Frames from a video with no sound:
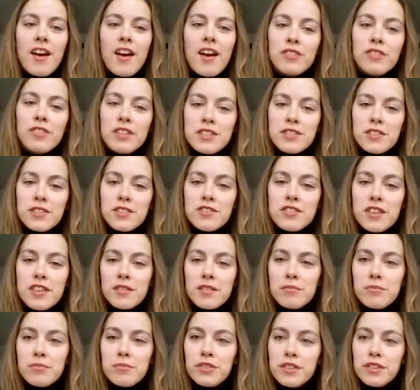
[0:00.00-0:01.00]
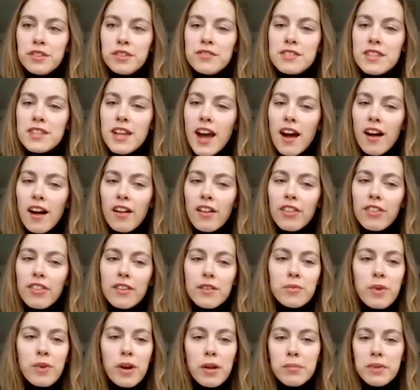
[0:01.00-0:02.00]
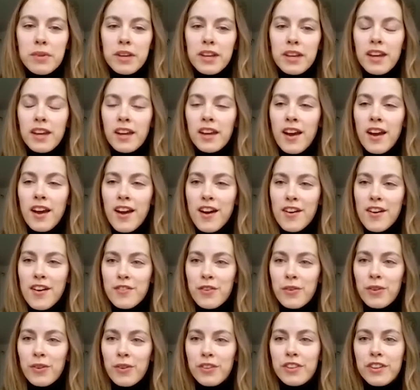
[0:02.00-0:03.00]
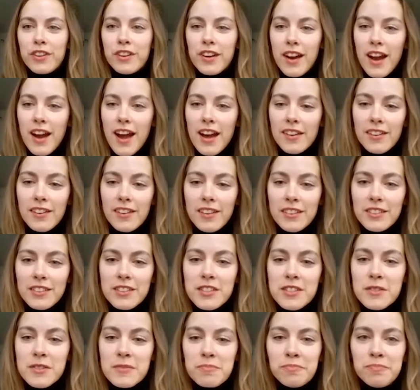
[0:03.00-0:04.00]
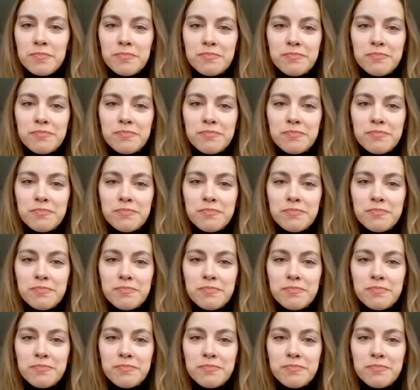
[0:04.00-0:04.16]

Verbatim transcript: research that improves the health and well-being of older adults.